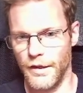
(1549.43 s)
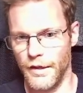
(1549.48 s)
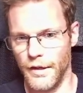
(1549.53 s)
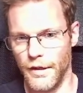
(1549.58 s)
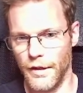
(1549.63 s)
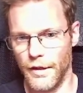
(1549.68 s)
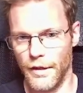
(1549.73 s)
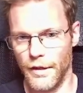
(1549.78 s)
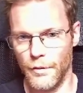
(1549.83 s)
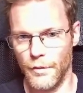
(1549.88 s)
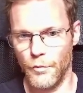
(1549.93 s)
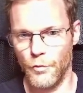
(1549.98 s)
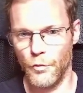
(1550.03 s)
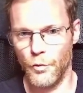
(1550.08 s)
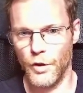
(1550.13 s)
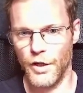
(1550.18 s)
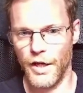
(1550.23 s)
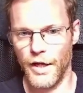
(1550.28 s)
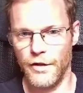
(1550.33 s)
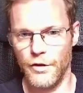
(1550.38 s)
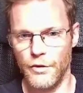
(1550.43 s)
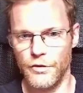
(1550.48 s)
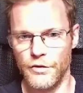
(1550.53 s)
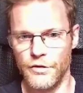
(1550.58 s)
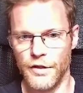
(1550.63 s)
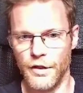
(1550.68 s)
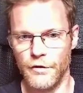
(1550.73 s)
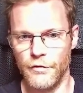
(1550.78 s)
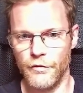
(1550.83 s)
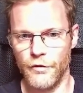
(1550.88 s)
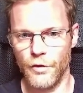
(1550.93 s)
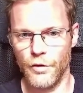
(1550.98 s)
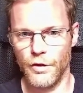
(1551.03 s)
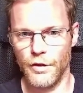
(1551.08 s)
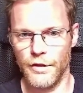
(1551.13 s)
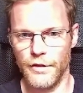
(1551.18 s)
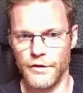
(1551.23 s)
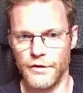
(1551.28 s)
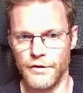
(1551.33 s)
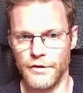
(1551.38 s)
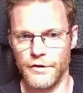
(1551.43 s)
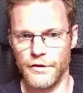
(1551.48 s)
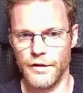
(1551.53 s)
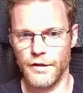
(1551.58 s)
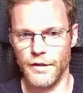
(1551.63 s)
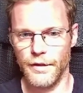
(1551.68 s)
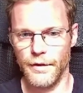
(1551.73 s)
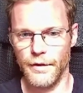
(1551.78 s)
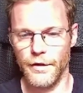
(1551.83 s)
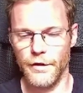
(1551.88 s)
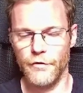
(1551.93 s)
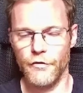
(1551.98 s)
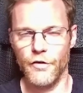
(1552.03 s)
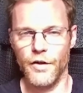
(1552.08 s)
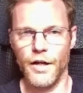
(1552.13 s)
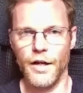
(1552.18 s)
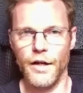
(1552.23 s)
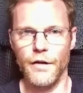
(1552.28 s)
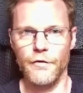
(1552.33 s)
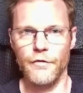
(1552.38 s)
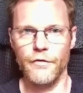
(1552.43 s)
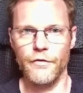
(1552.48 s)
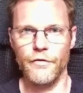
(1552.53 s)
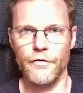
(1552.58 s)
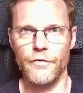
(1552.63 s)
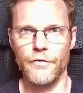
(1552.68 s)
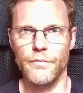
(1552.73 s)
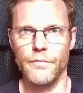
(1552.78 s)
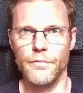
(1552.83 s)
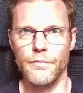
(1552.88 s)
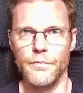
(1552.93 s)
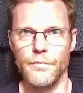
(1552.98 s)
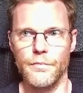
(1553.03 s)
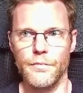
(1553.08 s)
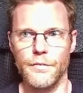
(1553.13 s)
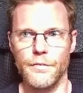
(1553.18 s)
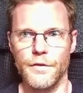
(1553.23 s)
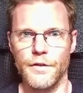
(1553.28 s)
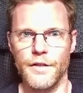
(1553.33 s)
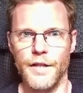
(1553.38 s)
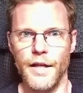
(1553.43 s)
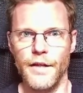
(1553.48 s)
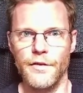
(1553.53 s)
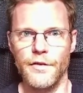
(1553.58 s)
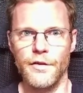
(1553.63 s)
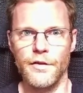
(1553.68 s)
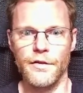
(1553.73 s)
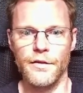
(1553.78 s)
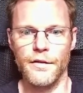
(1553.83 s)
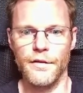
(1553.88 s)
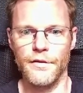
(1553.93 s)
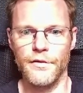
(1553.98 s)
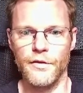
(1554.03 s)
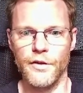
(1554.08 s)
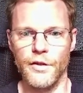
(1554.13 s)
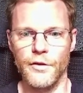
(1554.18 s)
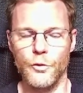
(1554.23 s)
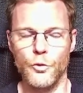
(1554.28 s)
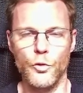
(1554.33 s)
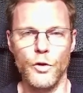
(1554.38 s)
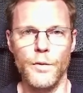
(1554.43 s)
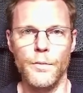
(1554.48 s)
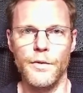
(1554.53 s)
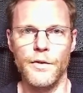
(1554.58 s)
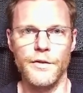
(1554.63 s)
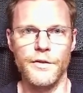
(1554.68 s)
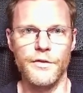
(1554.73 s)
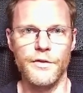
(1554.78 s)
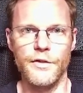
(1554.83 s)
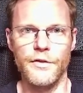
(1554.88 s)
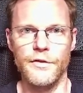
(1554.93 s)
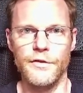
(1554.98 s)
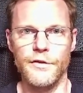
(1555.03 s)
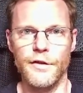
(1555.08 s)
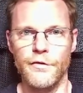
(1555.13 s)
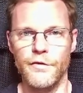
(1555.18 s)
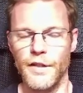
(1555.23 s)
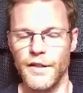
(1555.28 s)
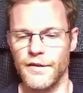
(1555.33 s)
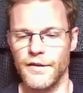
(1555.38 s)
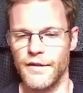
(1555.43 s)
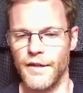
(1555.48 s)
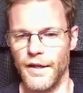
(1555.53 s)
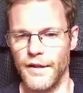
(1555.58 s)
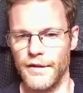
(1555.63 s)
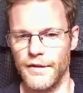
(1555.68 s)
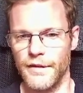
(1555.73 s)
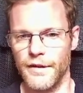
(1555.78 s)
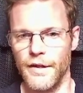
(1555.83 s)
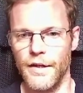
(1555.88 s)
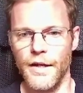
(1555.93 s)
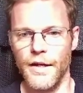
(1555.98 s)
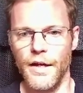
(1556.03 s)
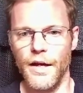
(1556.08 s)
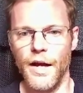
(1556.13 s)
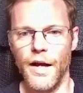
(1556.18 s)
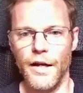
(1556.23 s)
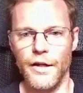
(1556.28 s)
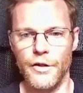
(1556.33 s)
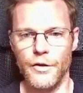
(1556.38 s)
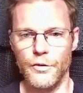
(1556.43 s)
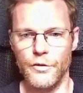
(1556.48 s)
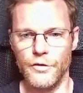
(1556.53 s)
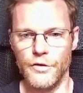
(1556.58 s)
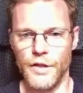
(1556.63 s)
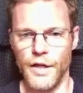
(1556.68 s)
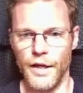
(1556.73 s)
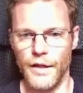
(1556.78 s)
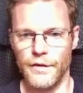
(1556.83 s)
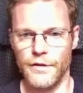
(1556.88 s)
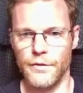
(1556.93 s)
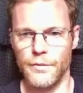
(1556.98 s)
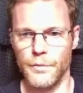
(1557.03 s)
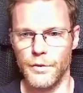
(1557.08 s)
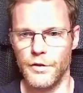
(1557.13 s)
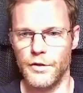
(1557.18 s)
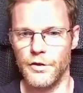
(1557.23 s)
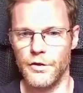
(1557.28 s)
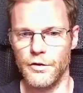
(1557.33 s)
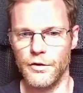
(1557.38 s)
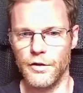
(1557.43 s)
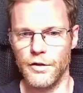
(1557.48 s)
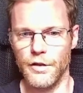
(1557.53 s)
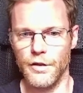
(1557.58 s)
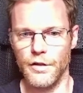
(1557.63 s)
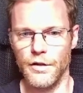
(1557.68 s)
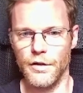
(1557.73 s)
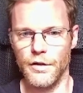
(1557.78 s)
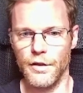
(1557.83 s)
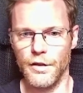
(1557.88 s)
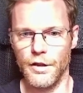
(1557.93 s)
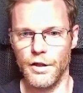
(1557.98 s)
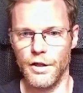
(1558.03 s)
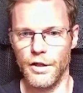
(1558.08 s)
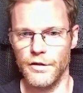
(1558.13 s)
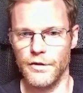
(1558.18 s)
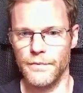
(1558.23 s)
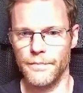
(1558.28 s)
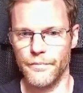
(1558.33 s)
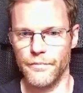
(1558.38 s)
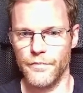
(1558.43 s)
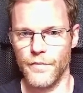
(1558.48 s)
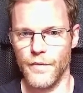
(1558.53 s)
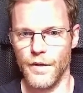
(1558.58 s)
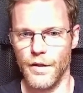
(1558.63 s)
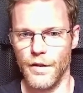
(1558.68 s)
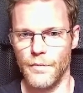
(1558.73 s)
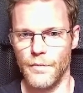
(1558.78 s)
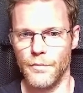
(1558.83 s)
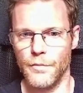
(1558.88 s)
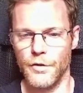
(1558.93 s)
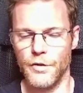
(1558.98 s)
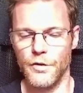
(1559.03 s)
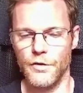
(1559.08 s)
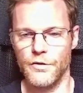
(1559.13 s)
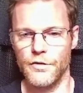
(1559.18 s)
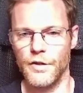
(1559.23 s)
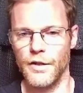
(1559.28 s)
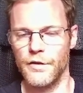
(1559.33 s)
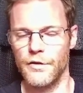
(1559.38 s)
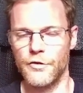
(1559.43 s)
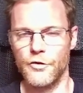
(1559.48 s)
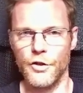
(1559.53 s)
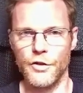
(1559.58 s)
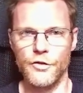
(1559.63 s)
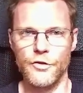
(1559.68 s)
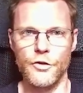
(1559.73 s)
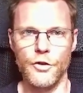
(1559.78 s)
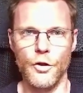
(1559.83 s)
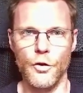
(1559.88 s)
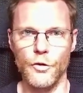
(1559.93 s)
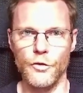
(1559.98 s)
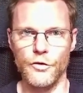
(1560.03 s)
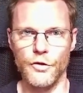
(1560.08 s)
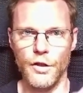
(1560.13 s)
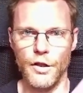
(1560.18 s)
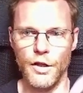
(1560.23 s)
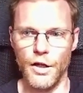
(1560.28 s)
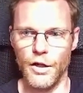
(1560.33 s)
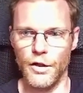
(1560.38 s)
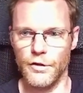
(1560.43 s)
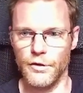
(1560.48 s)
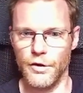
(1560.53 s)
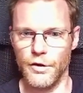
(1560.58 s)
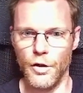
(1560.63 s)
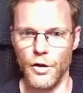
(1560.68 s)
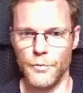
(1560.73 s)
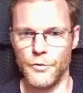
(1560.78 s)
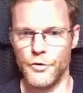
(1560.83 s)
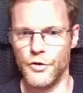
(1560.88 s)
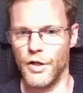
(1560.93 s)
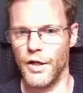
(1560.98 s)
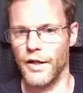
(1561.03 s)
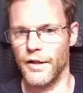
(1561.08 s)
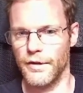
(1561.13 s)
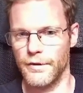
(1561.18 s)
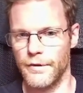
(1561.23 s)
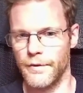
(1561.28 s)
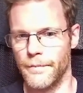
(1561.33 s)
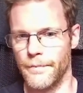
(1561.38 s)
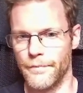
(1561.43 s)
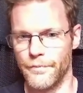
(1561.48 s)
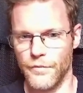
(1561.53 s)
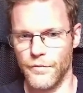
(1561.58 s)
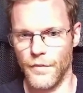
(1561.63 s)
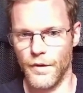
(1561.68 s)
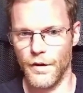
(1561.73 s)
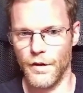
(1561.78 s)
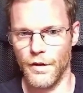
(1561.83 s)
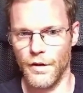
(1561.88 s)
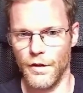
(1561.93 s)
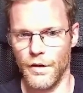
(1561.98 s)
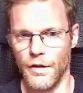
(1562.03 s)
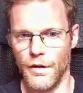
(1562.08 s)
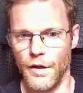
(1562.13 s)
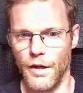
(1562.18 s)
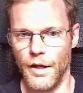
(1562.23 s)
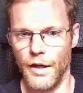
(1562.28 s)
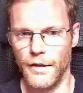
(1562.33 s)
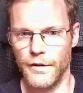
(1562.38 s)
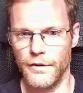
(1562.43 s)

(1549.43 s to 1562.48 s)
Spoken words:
what I use that for is if I have tentacles and ribbons and stuff like that, I use that material a lot because that just goes along the object and